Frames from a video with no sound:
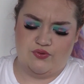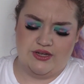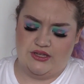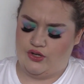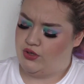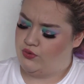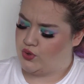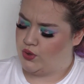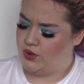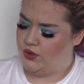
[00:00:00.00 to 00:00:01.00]
really
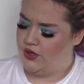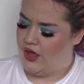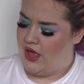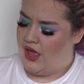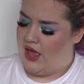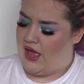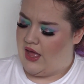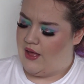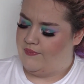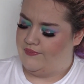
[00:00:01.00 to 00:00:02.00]
neutral
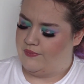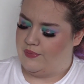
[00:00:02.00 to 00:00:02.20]
um,